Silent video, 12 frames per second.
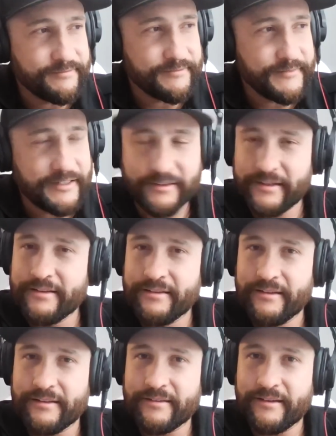I think
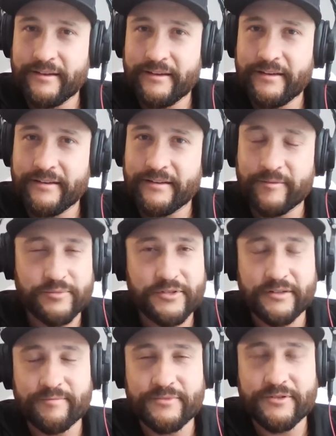that's it. I'm
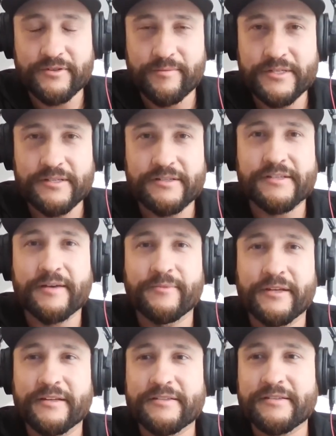sure I'm missing
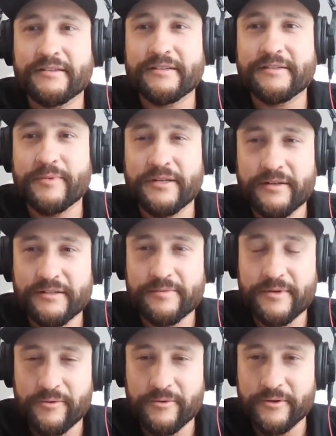something. It's
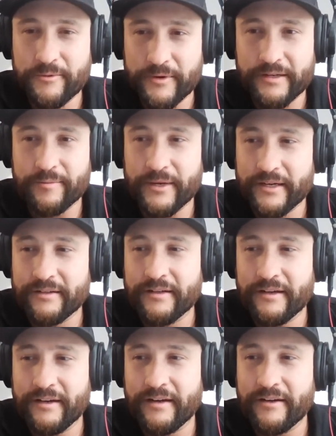been a whirlwind, man.
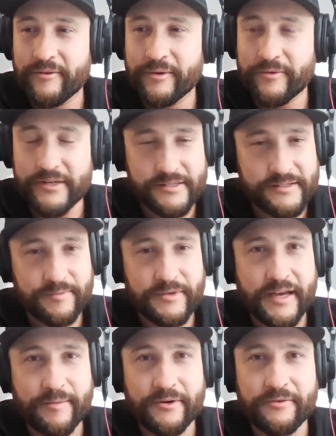We're raising some
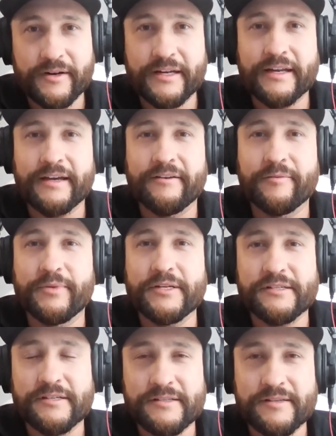capital right now,
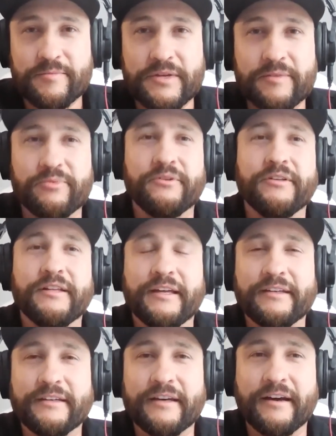pitching to some people,
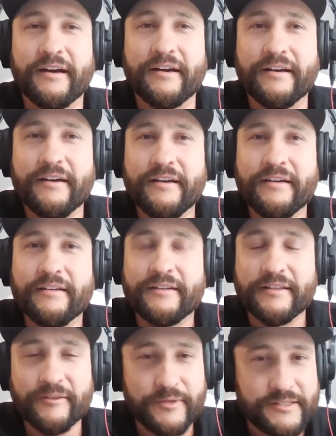and
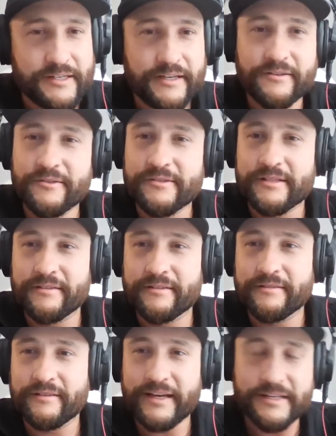dealing with sales
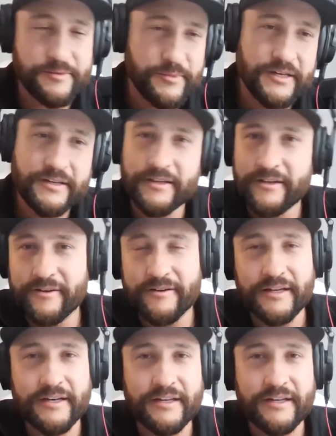and last minute, end of